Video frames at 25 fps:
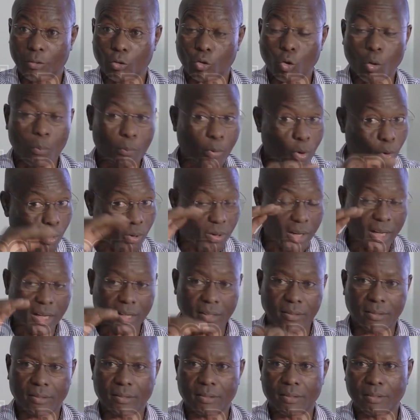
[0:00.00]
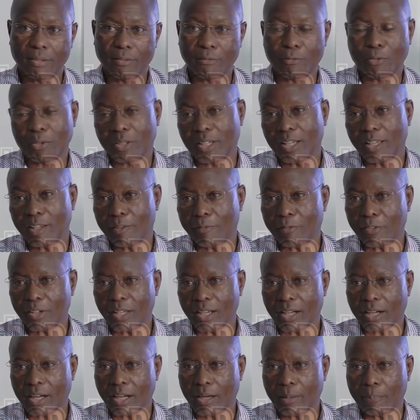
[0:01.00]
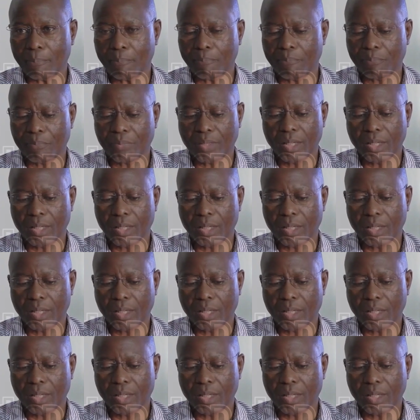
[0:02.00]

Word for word: top holders for the F A Cup.